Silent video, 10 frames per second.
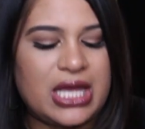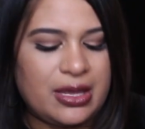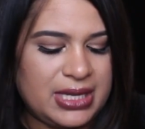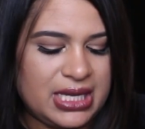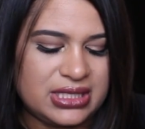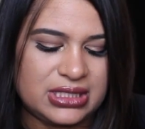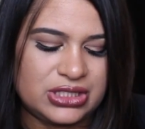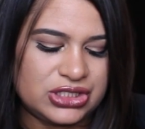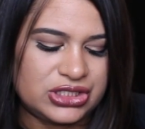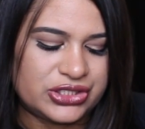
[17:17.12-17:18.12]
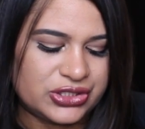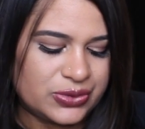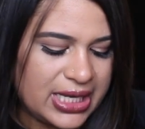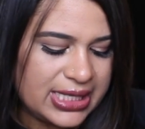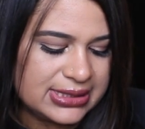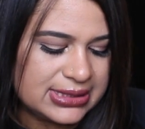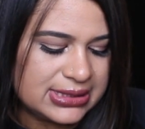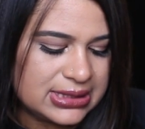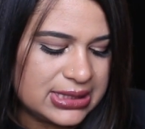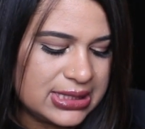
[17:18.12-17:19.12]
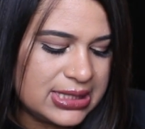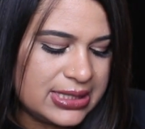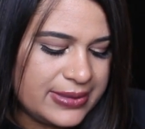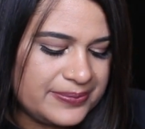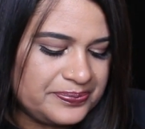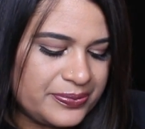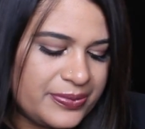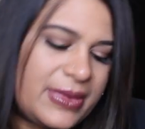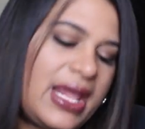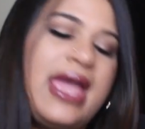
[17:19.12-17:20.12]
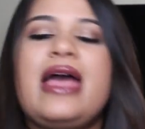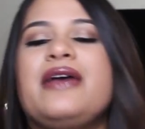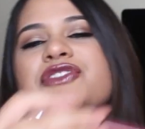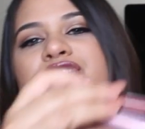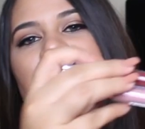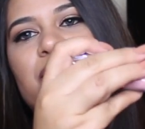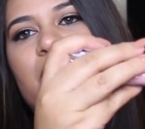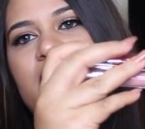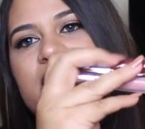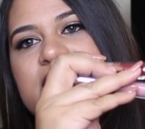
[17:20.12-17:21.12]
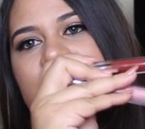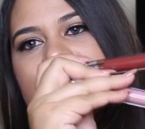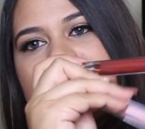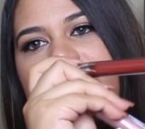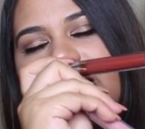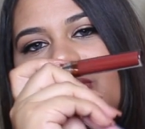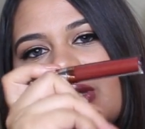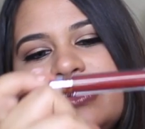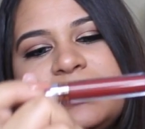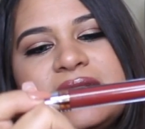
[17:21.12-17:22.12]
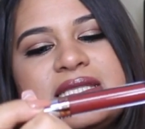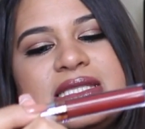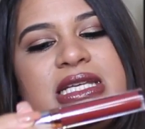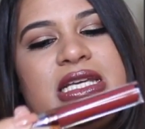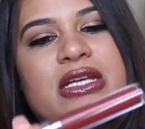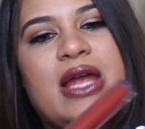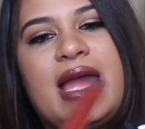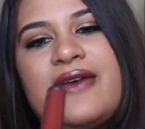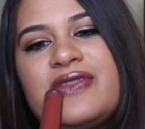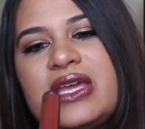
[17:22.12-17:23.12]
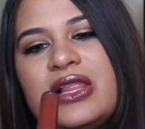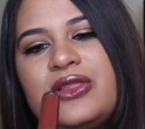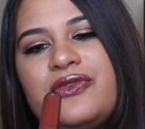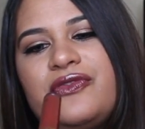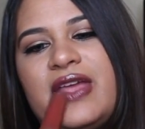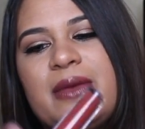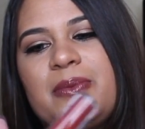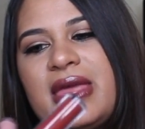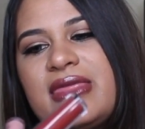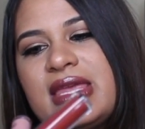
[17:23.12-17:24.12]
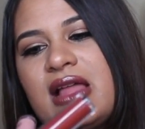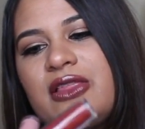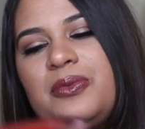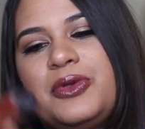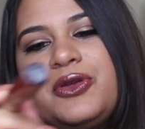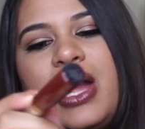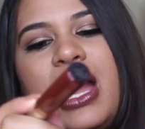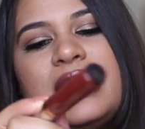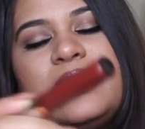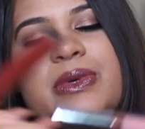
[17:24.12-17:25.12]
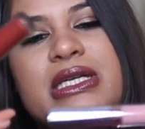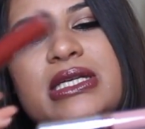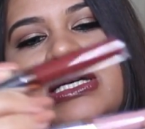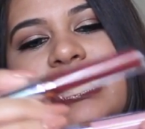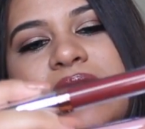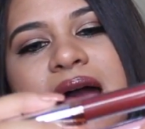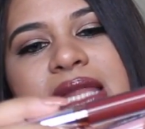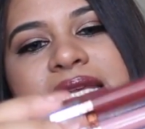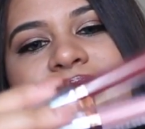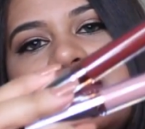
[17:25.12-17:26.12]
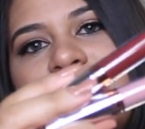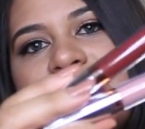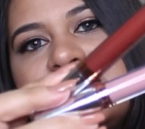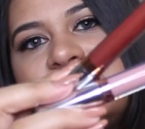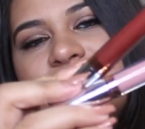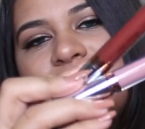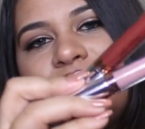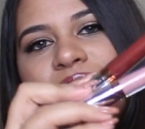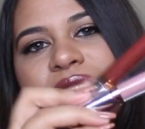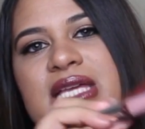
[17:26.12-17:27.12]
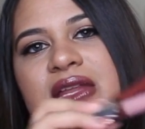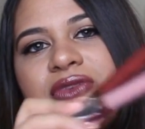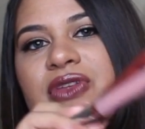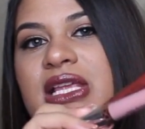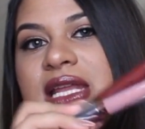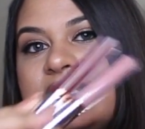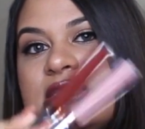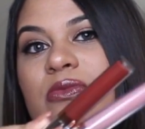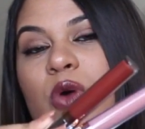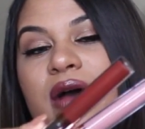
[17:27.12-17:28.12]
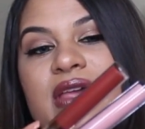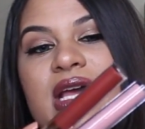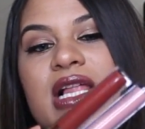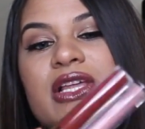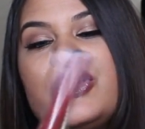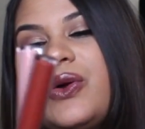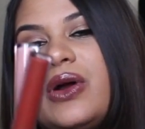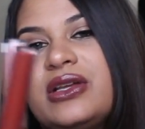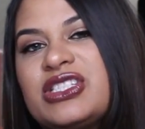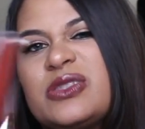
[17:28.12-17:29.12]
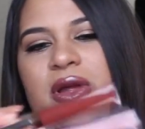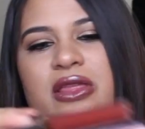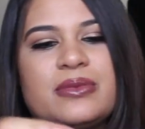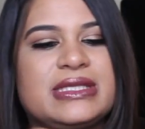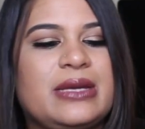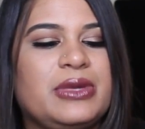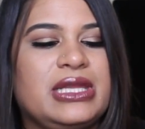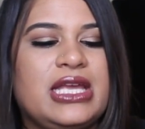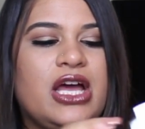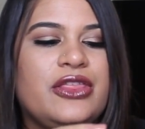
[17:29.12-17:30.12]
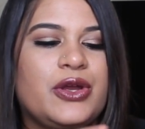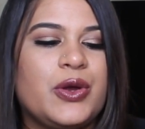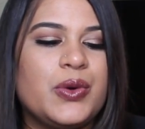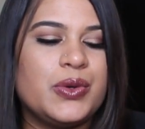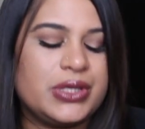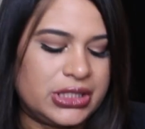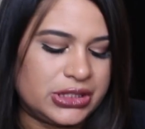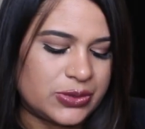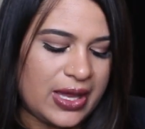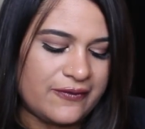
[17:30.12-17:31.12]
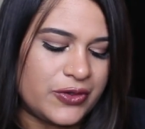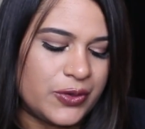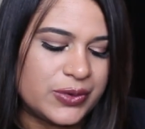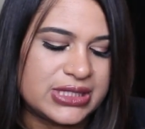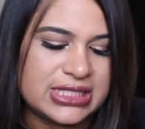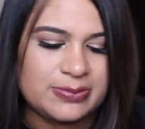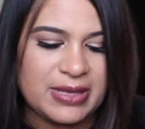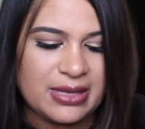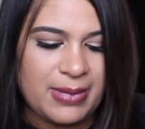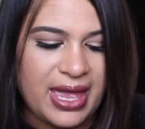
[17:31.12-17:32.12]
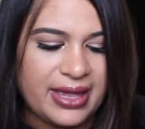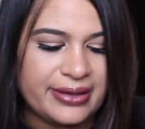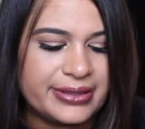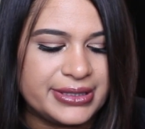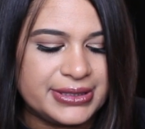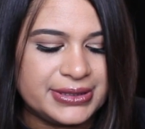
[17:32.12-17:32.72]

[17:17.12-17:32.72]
Dhabi. I think it just looks so nice. I have 2 Anastacio liquid lipsticks in here. I have the color Vamp and the color Pure Hollywood. I like to mix these 2 to get a really nice mauve color, or I'll just wear them separately on their own. So I have those in this pink bag.